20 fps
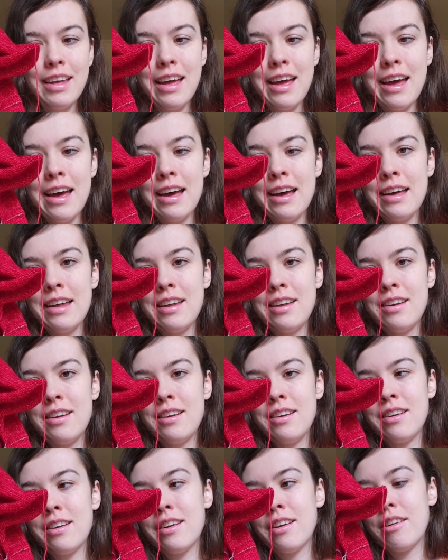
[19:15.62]

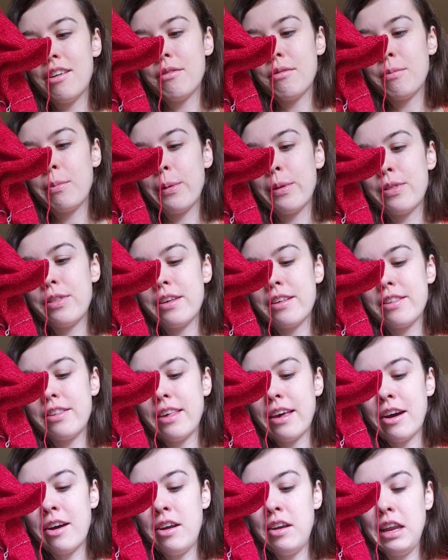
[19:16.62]
And with this
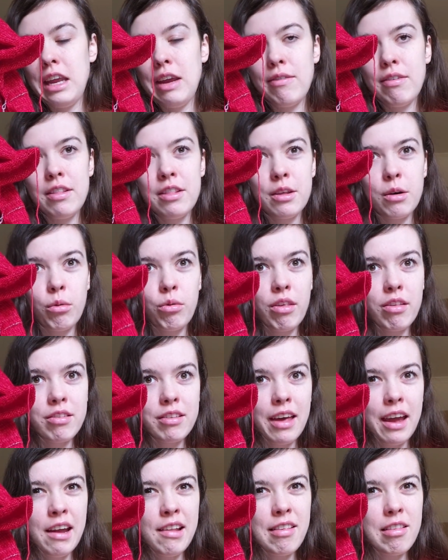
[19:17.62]
yarn, even though the
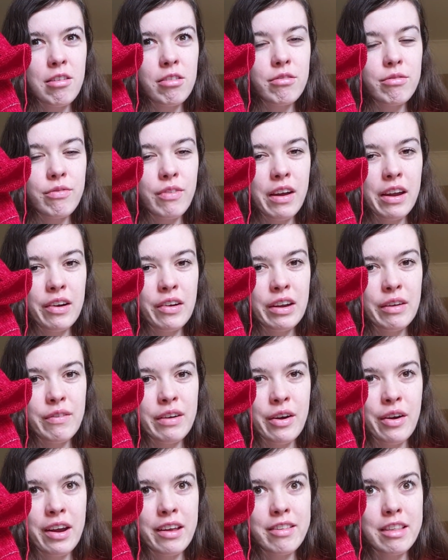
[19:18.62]
skeins looked very,
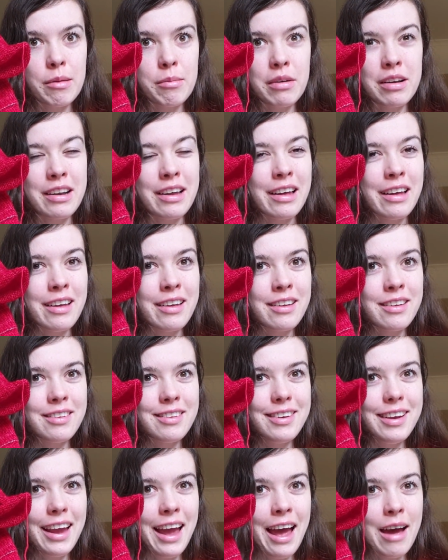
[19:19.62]
very similar,
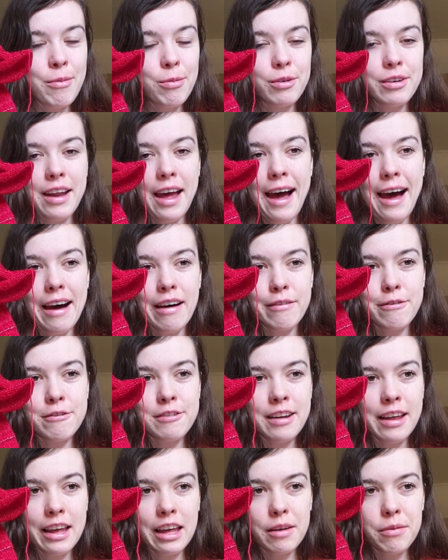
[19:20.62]
I would have
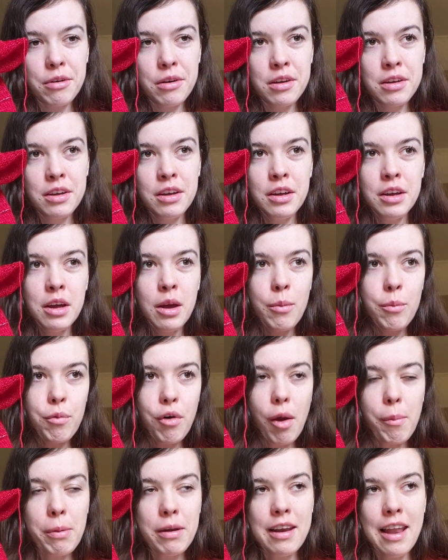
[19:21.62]
like
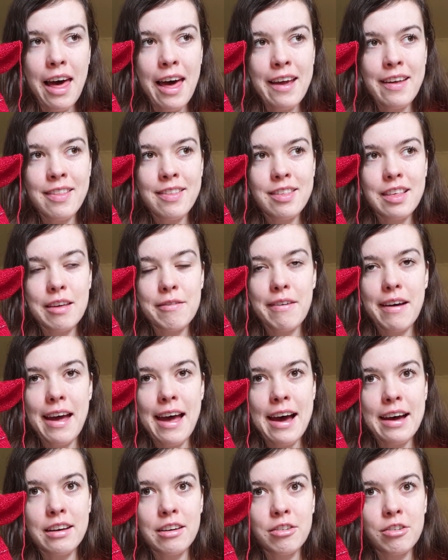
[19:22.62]
proper lines if I
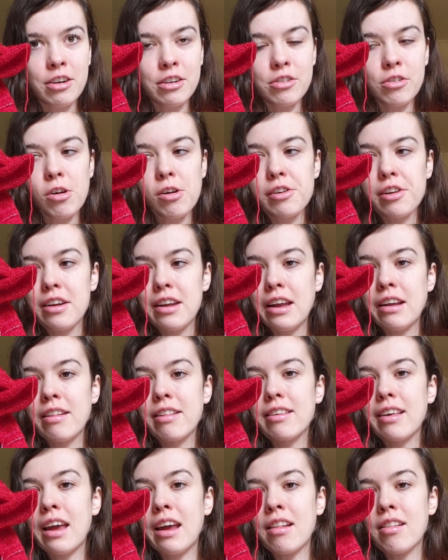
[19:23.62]
had not alternated
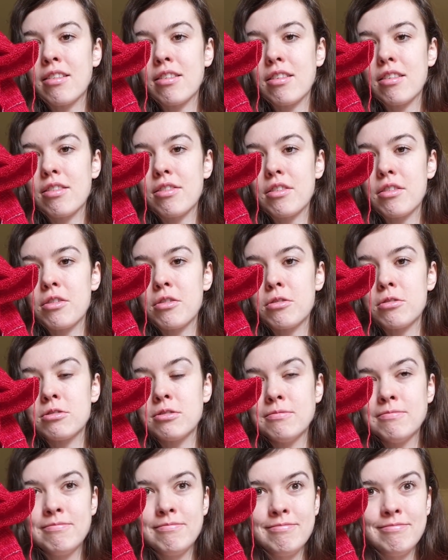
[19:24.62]
skeins. So